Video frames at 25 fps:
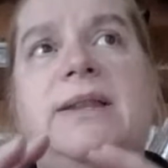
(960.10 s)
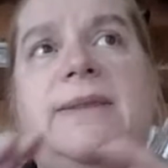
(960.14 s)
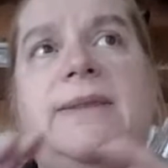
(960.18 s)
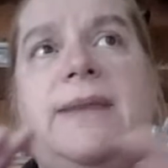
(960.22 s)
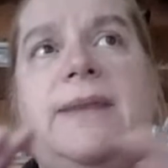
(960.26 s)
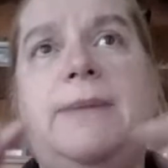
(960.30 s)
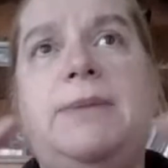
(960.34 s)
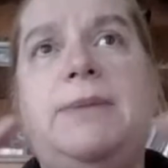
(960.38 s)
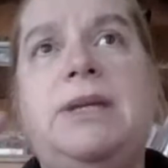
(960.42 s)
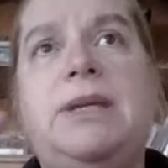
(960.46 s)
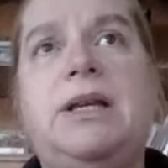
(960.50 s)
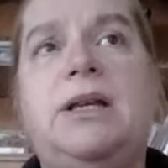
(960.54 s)

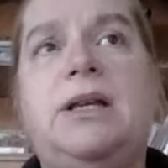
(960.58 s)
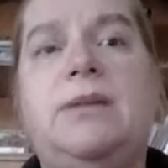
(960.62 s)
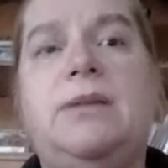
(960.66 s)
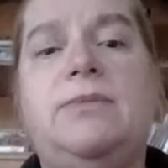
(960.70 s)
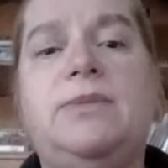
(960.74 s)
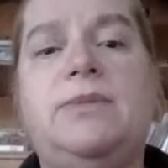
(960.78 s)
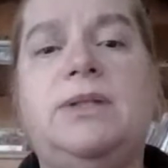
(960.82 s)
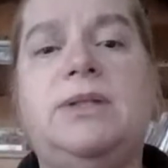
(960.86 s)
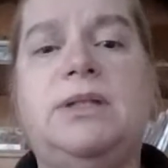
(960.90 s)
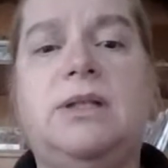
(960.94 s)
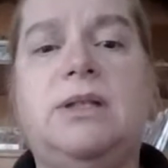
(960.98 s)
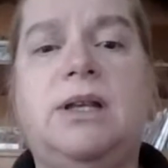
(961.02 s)
that
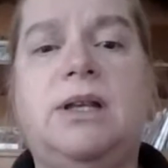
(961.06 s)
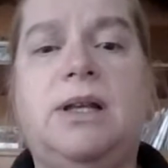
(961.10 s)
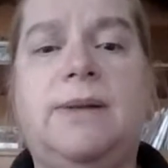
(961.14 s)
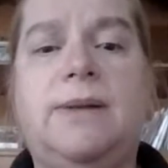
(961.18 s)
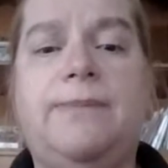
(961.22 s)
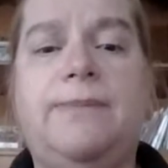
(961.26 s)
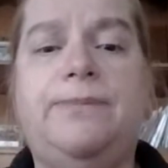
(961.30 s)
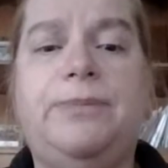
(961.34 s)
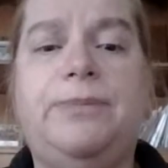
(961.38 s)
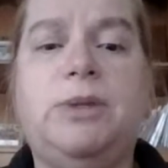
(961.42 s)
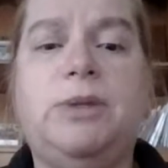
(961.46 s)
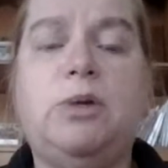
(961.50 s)
becomes
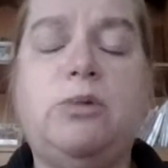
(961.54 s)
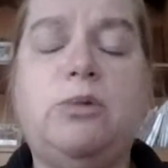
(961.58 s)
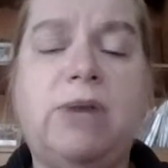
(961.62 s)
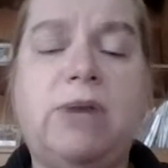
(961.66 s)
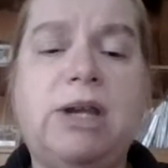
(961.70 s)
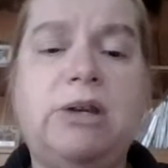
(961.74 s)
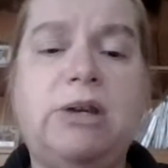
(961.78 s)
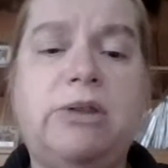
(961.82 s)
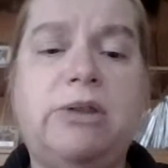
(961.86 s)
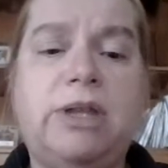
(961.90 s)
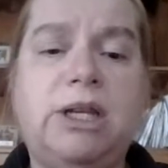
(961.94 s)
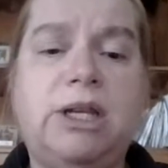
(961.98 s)

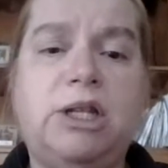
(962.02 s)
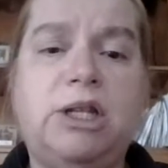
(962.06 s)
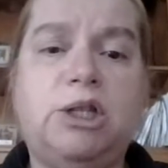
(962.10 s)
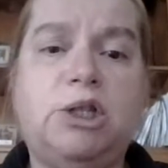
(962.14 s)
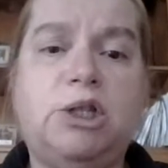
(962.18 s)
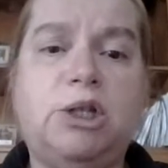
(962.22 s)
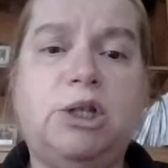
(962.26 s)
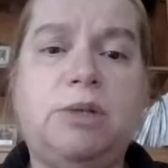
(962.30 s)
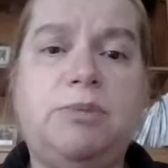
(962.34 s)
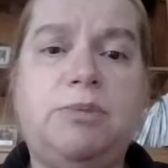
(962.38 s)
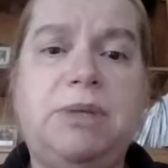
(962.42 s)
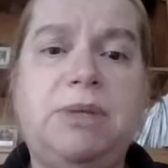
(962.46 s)
greater than it
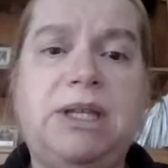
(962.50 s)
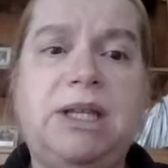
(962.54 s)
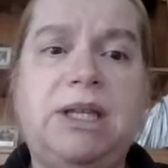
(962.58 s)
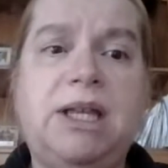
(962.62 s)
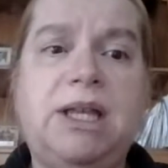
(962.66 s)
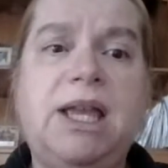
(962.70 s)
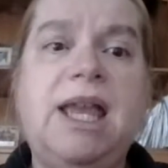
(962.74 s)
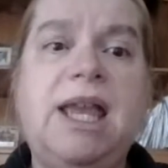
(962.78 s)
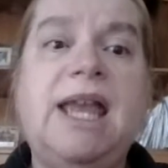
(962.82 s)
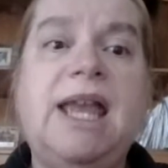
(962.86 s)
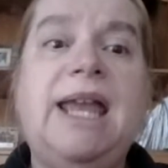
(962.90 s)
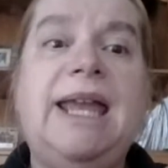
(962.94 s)
should be,
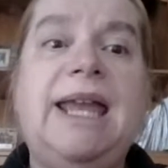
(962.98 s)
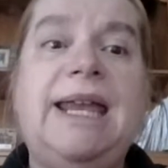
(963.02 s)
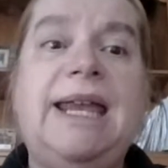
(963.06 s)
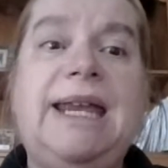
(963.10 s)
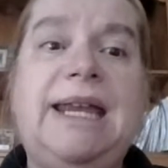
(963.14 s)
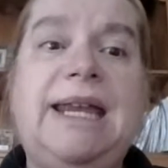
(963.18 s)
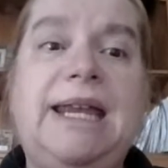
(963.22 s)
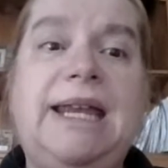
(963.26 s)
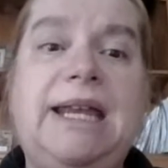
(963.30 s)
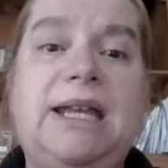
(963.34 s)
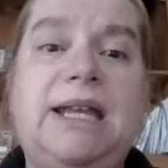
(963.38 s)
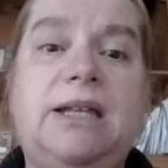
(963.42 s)

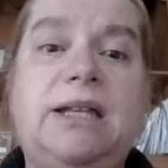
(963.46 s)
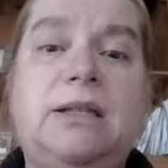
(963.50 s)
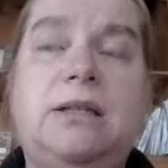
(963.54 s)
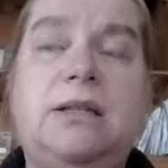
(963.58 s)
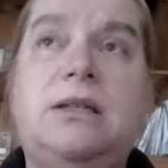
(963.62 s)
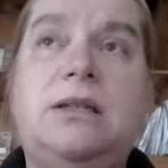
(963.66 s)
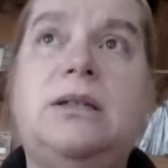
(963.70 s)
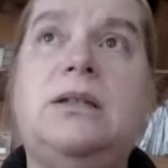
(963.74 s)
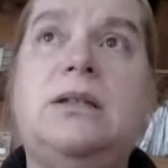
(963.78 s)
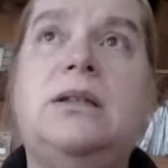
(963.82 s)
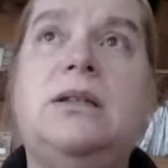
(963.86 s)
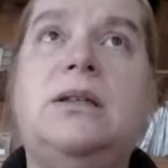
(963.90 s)

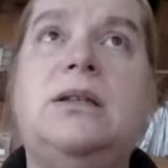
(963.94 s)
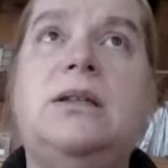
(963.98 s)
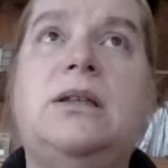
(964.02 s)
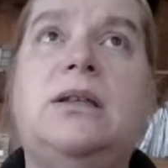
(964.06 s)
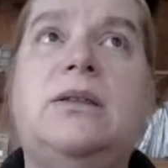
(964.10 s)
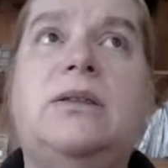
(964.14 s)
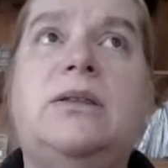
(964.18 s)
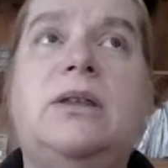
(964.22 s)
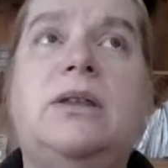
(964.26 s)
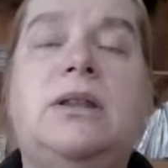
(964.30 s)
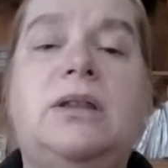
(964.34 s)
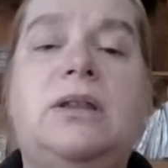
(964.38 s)
and
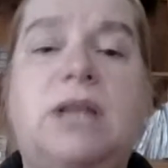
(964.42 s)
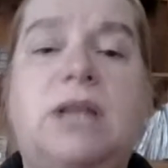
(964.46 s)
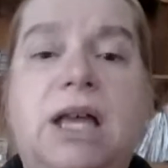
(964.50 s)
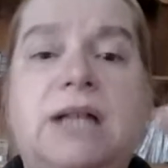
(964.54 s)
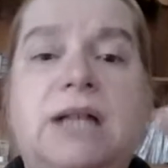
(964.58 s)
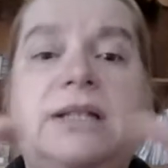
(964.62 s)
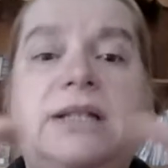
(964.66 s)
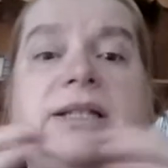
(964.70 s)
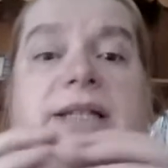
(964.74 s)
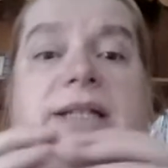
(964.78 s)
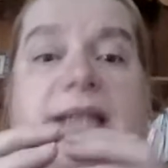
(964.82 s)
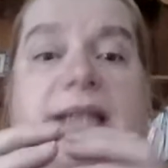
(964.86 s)
the
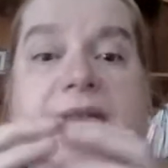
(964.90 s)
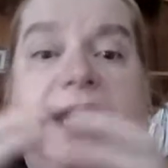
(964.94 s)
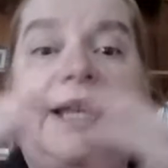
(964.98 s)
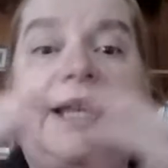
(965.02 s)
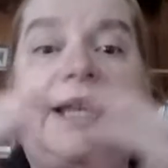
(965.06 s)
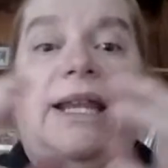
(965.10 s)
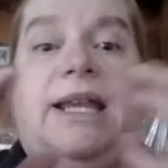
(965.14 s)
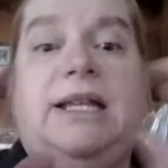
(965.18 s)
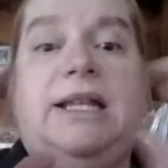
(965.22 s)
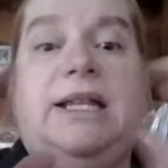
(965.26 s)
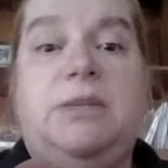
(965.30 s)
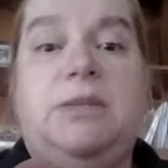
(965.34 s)
lungs
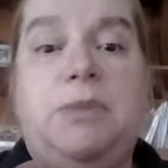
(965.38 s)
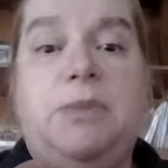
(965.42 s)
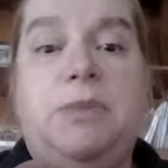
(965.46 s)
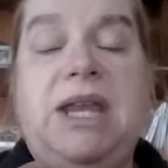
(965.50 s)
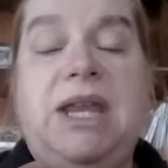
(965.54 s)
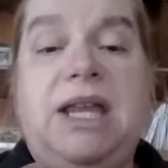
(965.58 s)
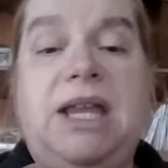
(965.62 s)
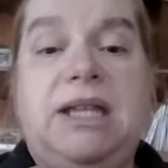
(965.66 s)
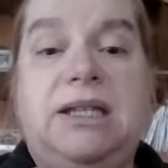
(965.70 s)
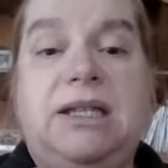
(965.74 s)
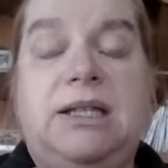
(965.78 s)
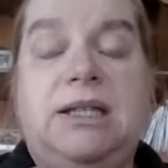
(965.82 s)
can't
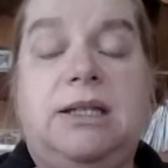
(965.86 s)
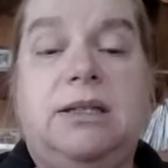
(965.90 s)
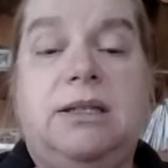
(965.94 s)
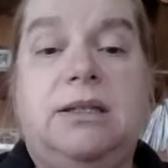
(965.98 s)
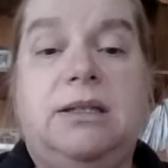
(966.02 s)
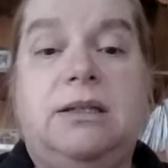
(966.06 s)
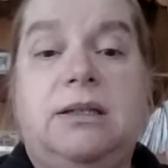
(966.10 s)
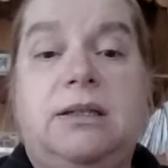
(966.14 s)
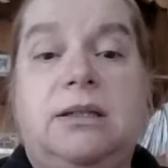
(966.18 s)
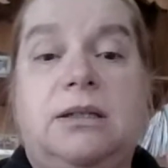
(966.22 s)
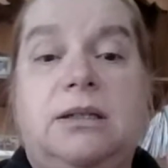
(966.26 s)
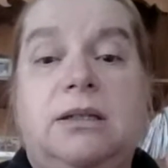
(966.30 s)
expand
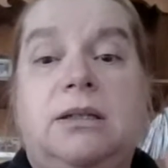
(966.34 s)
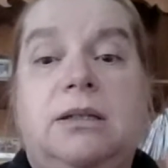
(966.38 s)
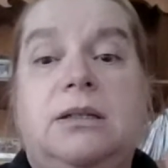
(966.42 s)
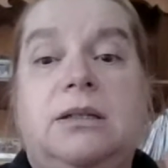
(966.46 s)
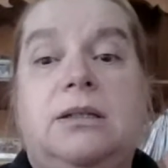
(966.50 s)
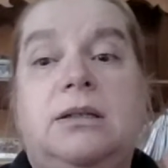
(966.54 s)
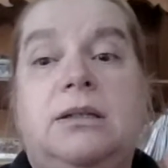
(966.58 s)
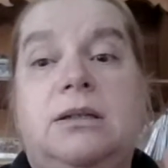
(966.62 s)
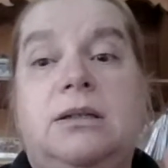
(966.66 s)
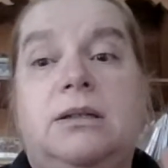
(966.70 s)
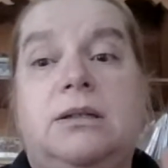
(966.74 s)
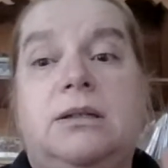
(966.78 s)

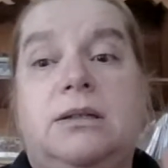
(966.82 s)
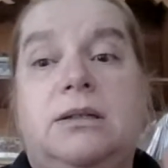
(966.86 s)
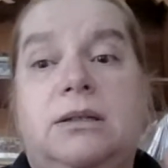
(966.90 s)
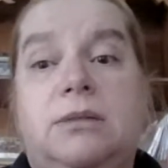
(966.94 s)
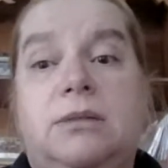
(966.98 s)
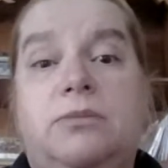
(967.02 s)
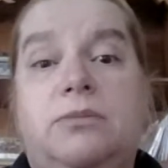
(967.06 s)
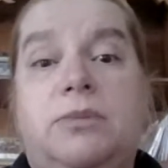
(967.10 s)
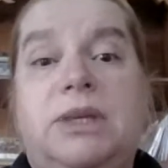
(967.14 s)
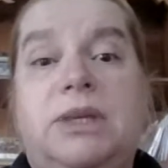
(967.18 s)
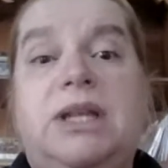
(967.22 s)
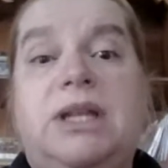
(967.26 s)

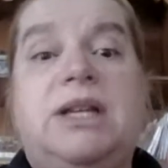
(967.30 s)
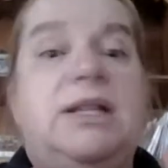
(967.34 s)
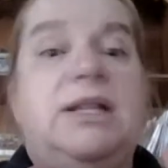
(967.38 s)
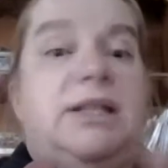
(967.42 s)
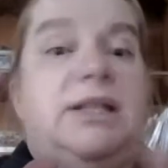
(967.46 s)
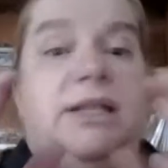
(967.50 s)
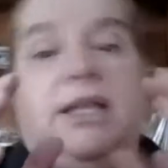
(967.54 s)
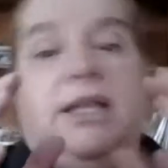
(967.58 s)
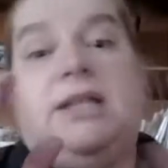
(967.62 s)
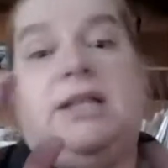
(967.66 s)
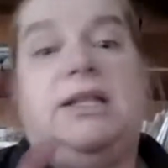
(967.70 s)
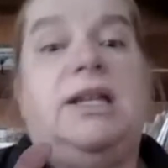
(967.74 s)

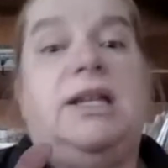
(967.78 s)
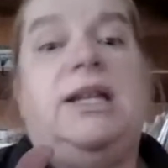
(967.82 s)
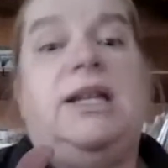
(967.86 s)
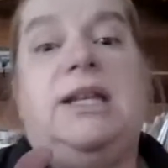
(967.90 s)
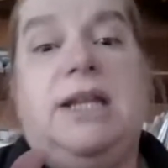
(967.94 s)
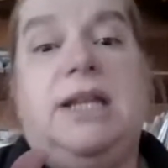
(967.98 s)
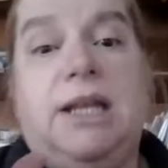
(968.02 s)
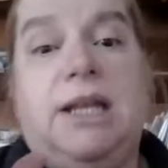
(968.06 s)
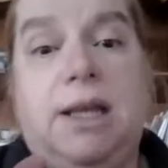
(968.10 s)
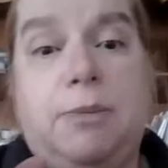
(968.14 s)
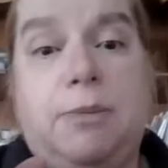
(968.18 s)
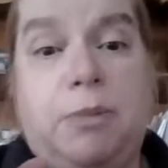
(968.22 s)
because they're
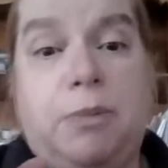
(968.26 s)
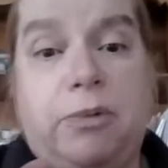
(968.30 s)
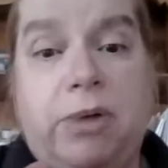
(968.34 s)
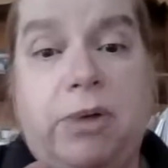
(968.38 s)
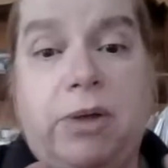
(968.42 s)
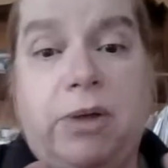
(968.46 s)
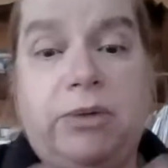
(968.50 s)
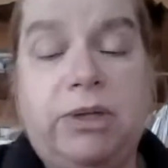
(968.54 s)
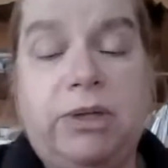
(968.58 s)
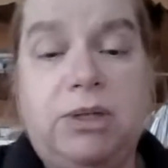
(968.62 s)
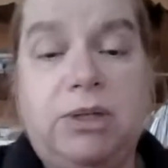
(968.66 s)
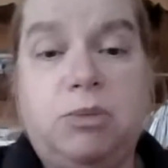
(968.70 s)
tightening up
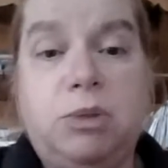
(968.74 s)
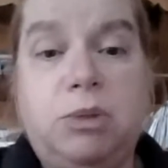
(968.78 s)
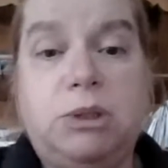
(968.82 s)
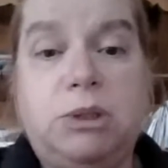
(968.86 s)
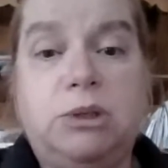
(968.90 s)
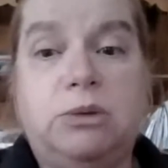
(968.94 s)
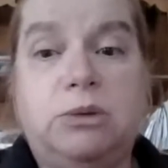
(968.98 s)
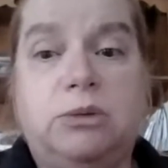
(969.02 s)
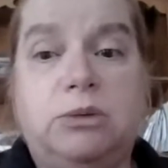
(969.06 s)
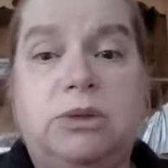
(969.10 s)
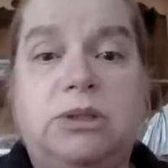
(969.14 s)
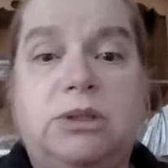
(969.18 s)
around these
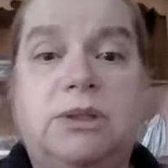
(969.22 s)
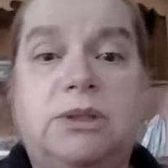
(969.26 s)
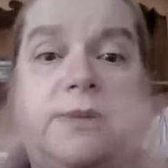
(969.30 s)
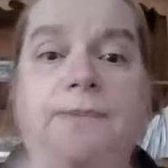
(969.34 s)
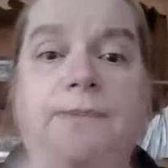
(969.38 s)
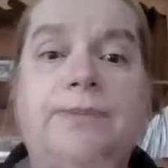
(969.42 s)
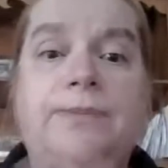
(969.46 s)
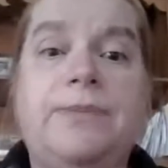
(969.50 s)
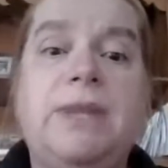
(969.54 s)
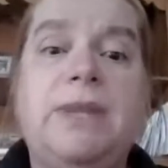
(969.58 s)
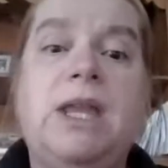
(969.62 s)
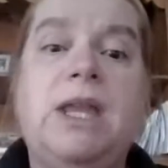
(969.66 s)
balloons.
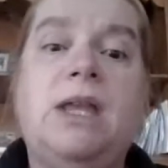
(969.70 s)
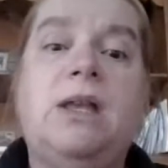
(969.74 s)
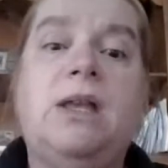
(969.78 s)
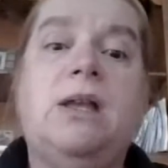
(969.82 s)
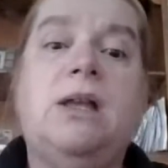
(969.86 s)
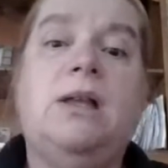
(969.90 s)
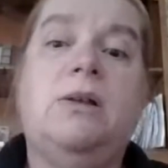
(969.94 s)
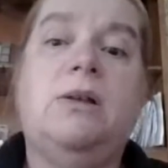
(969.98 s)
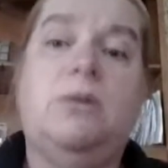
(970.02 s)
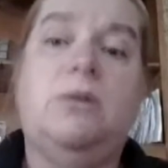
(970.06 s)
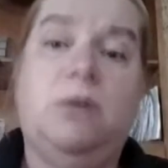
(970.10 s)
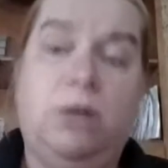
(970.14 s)

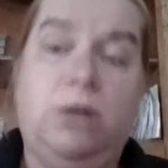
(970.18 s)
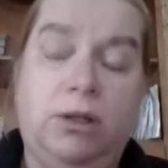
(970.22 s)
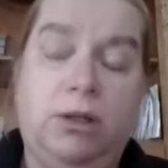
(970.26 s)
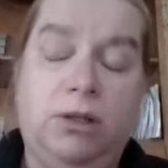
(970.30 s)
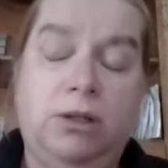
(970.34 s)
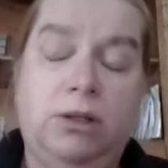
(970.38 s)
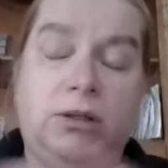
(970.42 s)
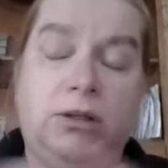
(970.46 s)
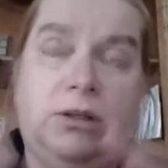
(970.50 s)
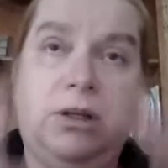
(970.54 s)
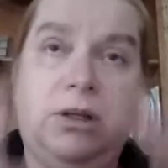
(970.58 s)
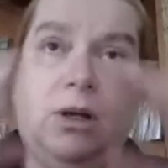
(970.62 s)

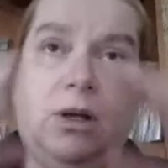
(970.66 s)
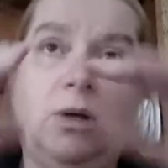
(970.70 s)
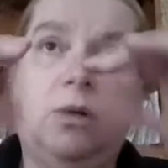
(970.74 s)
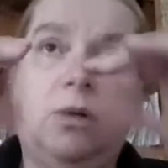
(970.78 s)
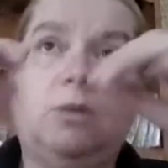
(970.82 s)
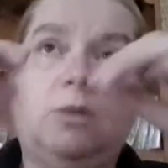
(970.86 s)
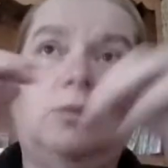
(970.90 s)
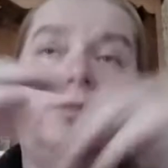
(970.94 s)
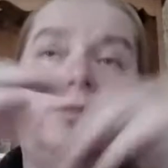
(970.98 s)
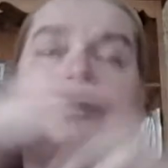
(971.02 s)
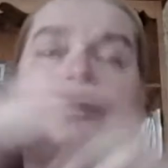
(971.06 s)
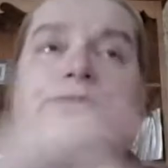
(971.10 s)

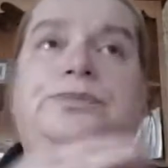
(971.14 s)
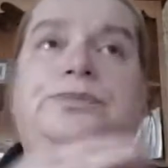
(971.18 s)
So